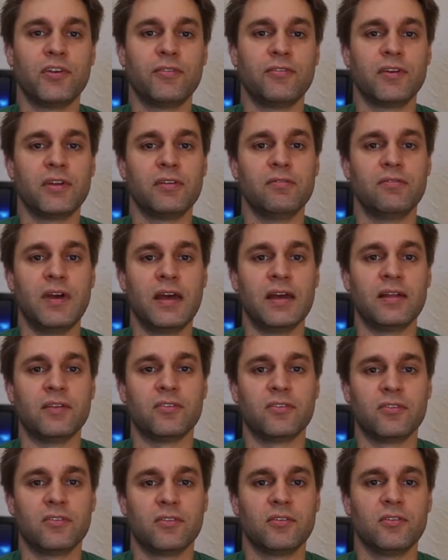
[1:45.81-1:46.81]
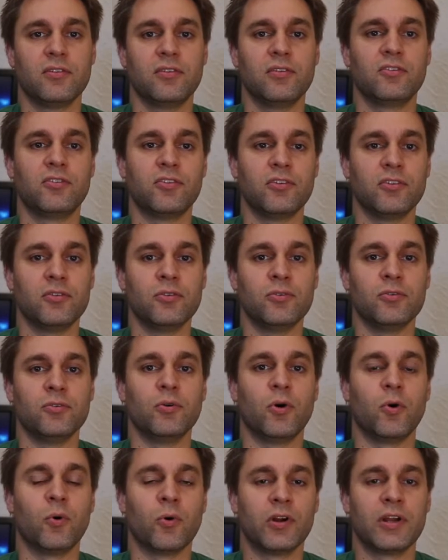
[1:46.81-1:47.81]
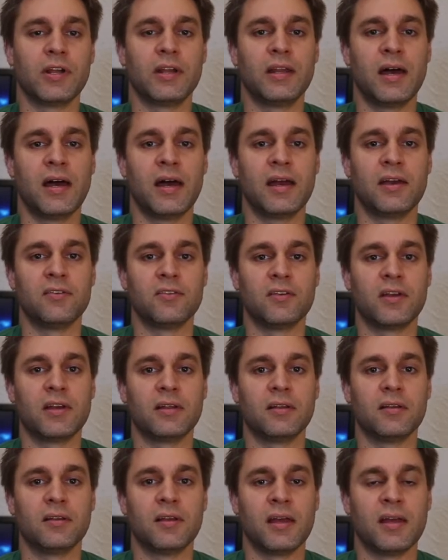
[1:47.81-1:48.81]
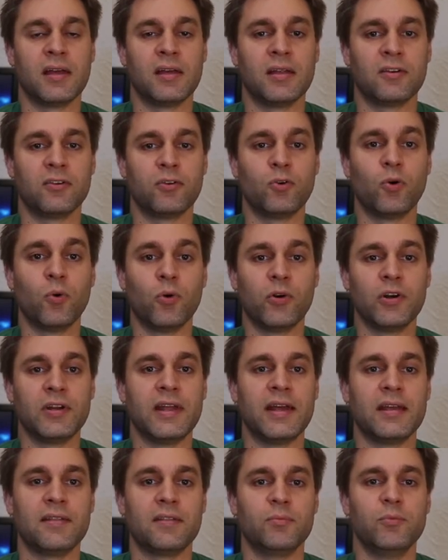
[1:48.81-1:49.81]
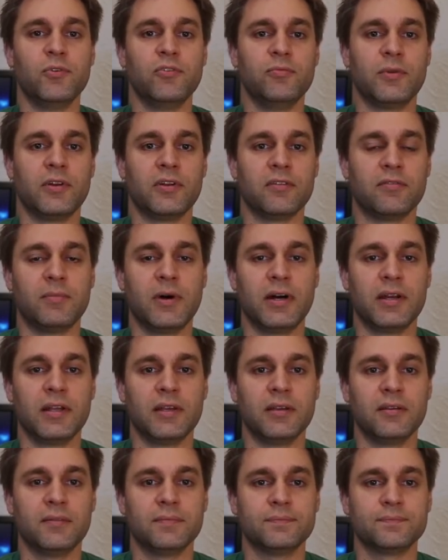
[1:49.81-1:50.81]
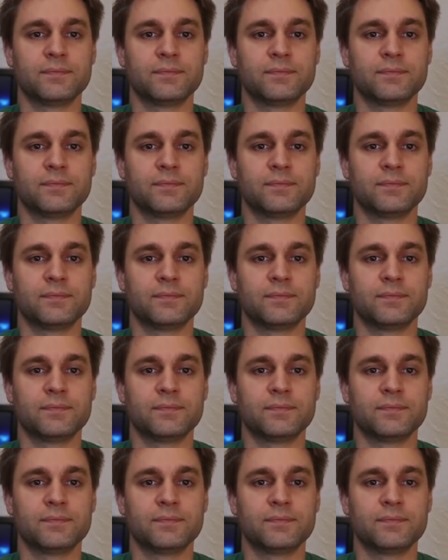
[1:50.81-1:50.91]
different events to organize and coordinate the movement of money.